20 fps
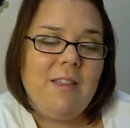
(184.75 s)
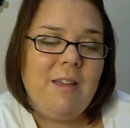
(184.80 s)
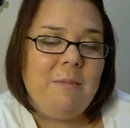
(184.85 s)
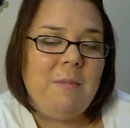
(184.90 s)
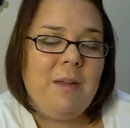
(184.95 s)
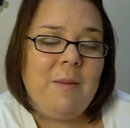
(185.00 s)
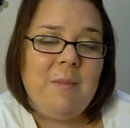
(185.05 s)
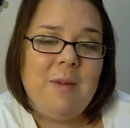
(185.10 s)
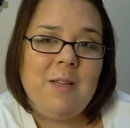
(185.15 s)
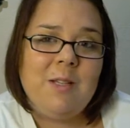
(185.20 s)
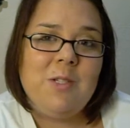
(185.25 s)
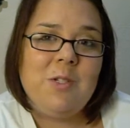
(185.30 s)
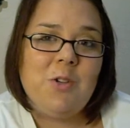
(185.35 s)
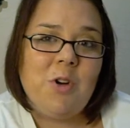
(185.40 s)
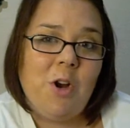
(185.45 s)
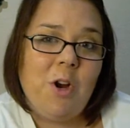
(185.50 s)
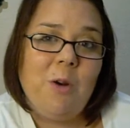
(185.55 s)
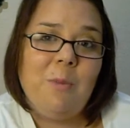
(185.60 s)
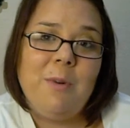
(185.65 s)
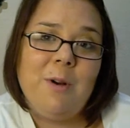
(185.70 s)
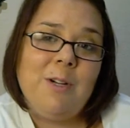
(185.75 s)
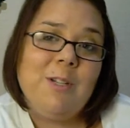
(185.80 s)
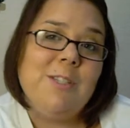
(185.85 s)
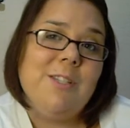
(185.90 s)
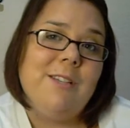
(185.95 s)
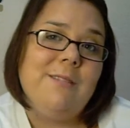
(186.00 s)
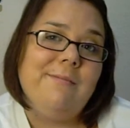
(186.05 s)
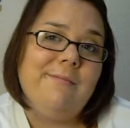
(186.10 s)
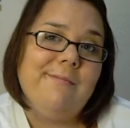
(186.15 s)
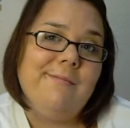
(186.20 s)
they make me a stronger
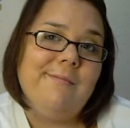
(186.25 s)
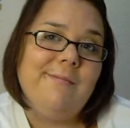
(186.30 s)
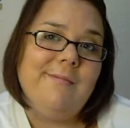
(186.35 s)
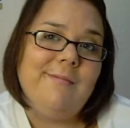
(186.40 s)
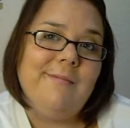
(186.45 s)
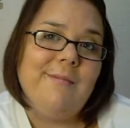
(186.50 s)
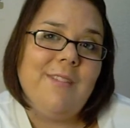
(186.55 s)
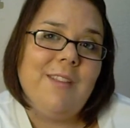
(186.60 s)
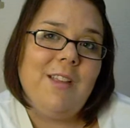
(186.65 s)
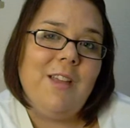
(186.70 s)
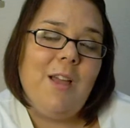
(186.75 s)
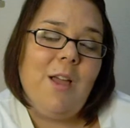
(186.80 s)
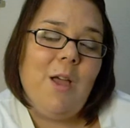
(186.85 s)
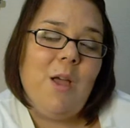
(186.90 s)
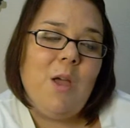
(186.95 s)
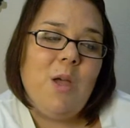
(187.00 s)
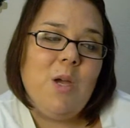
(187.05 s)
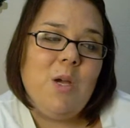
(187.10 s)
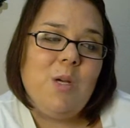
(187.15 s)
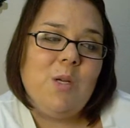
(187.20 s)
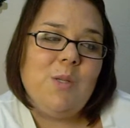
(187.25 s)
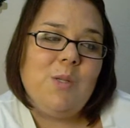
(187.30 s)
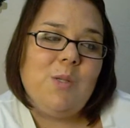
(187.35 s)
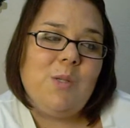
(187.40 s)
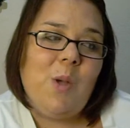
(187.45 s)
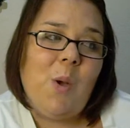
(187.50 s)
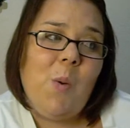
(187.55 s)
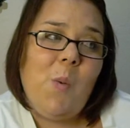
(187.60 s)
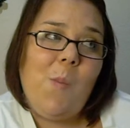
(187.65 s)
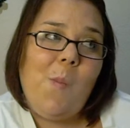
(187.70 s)
person.
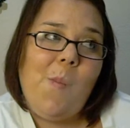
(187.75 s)
So,